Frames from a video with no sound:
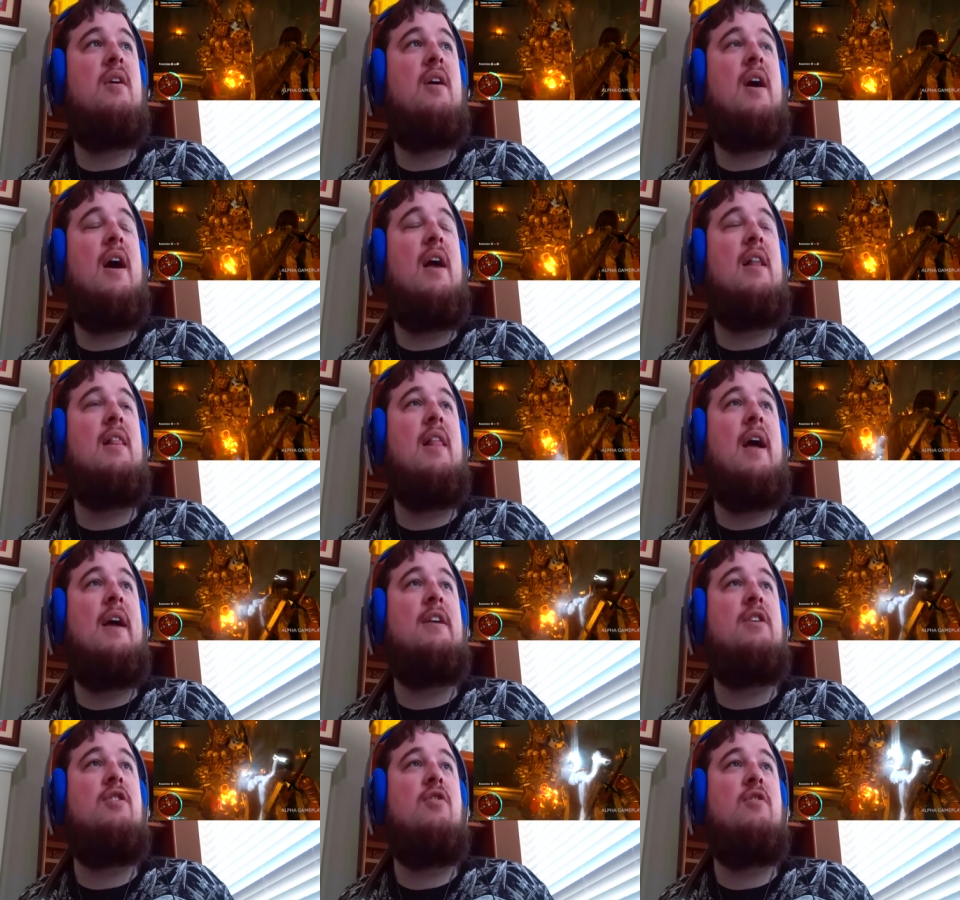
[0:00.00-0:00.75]
I
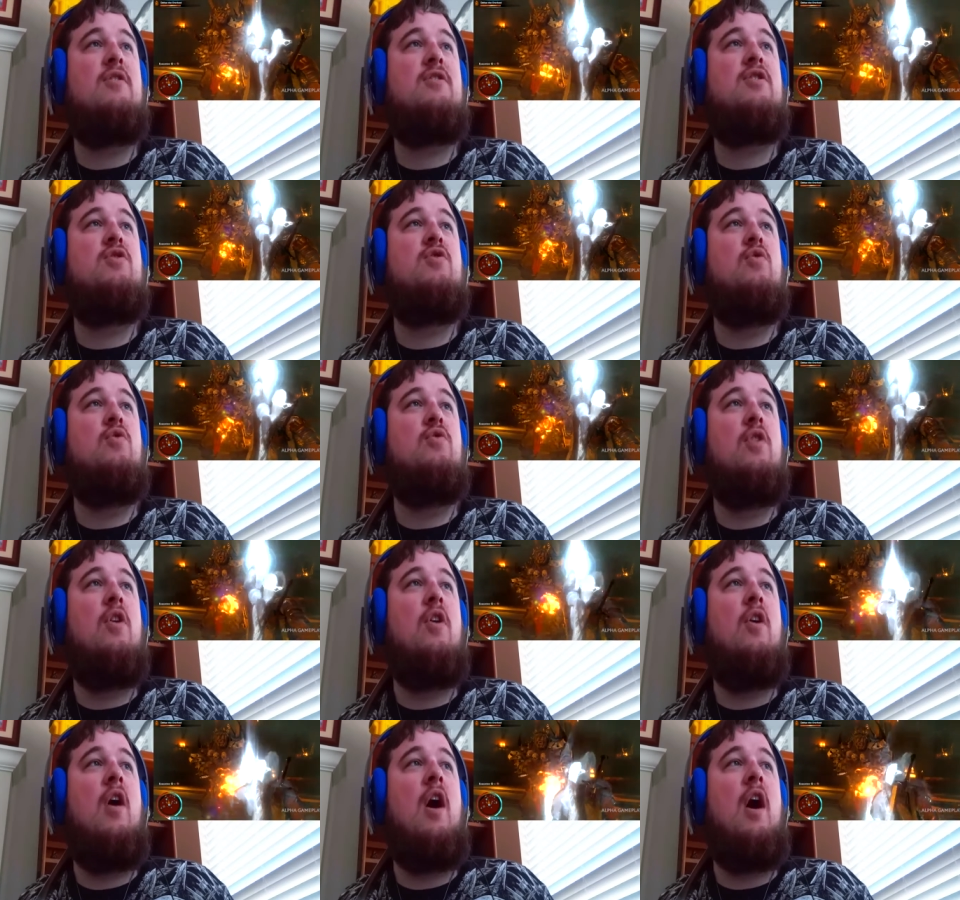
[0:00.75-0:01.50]
like your
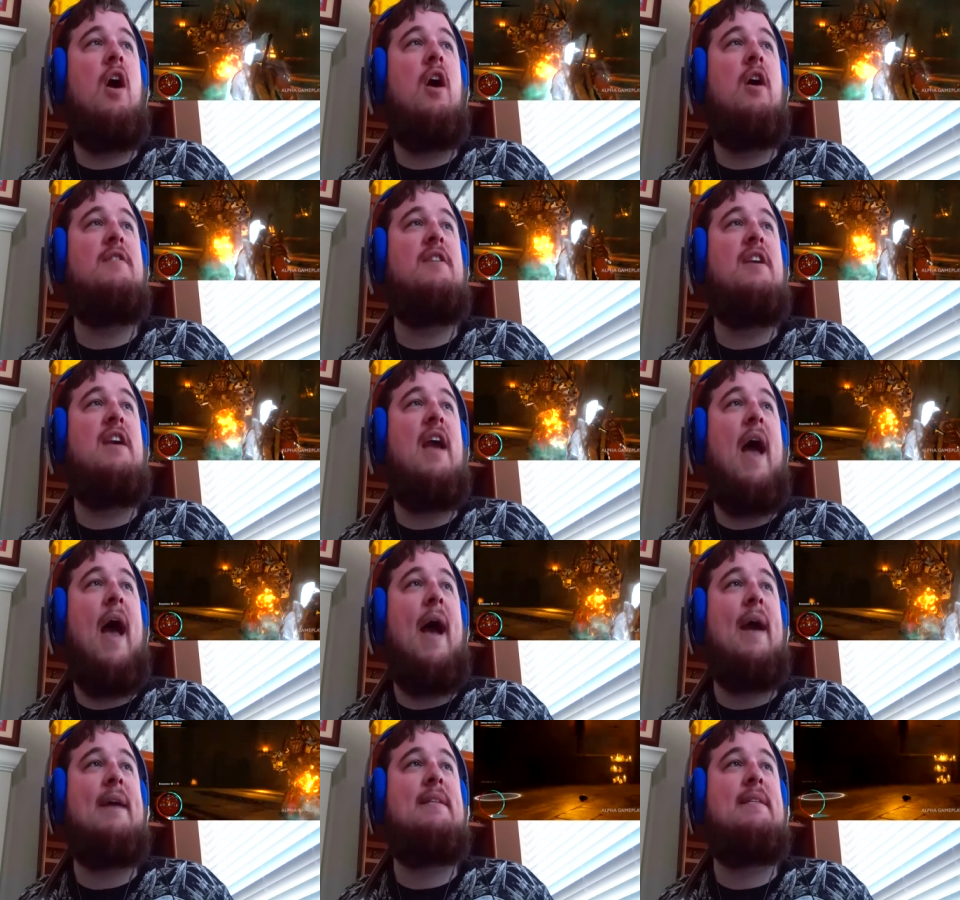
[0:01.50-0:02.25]
pseudo army
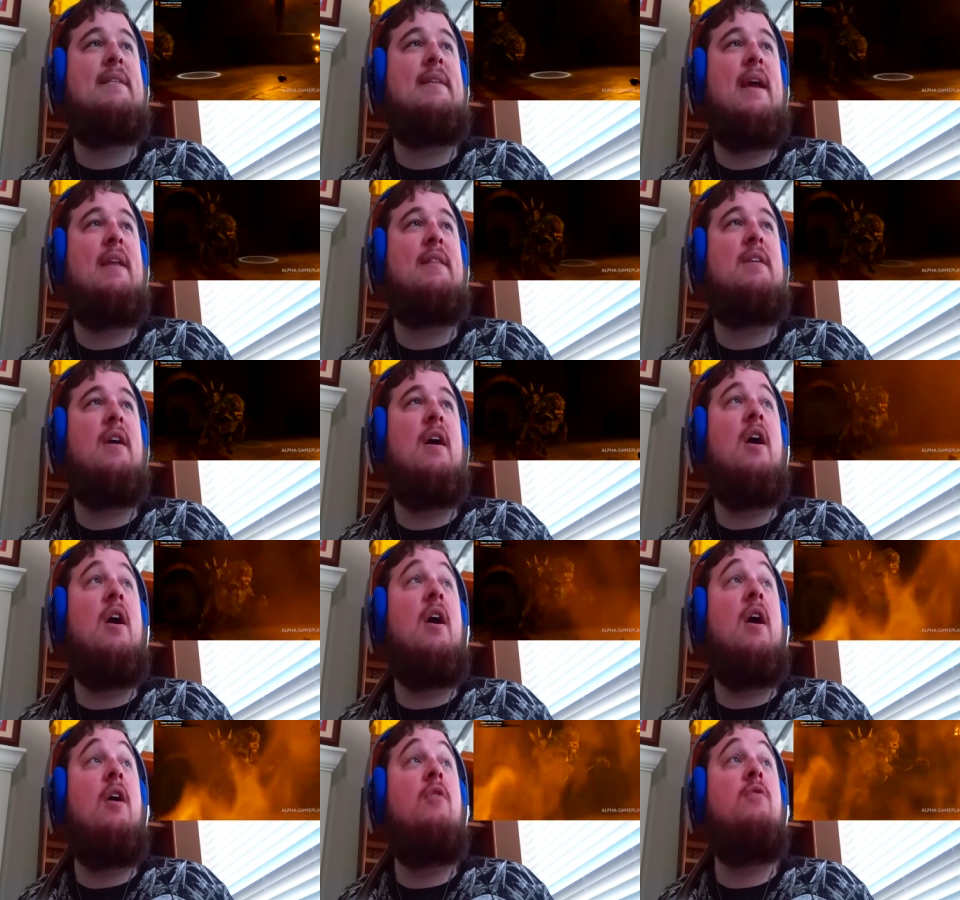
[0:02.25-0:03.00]
accent.
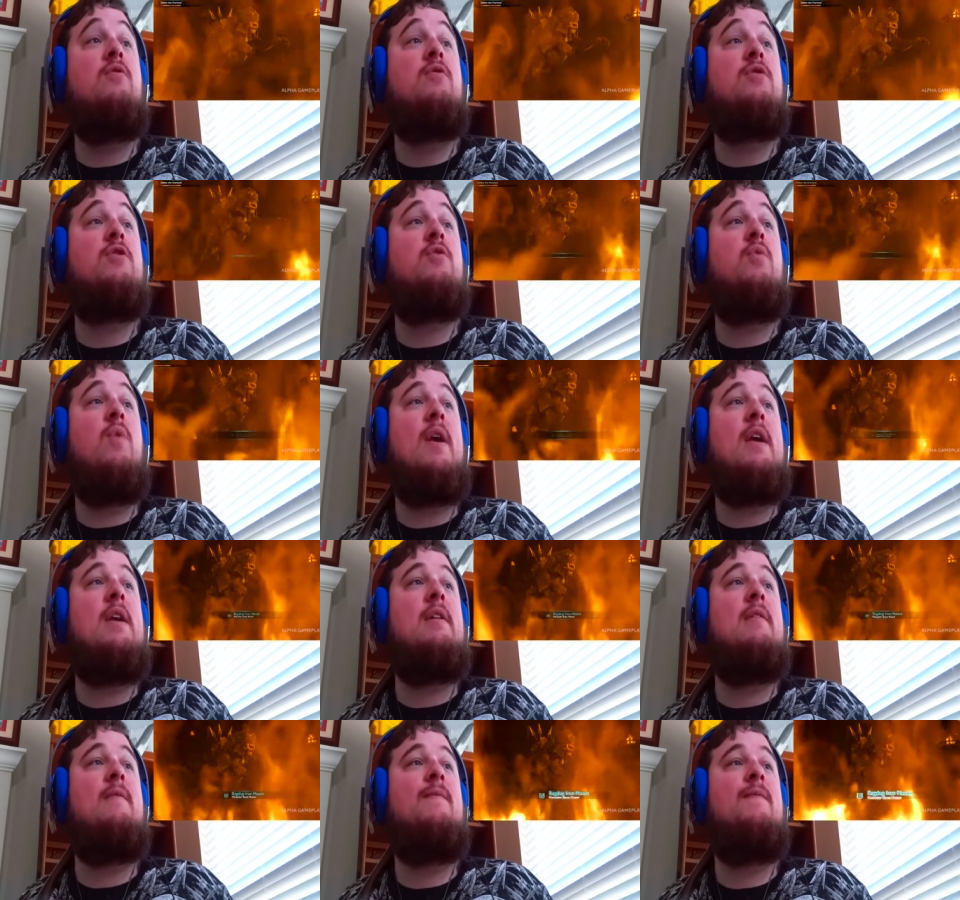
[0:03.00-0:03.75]
Ooh,
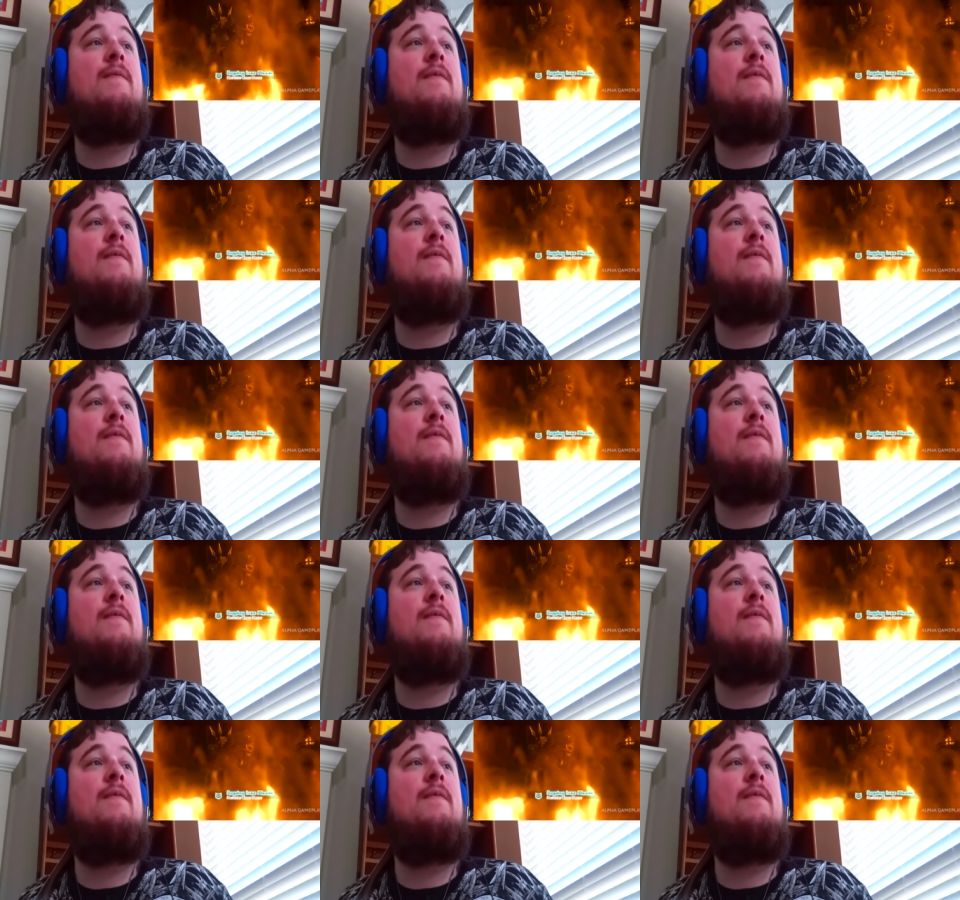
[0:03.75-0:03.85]
sweet!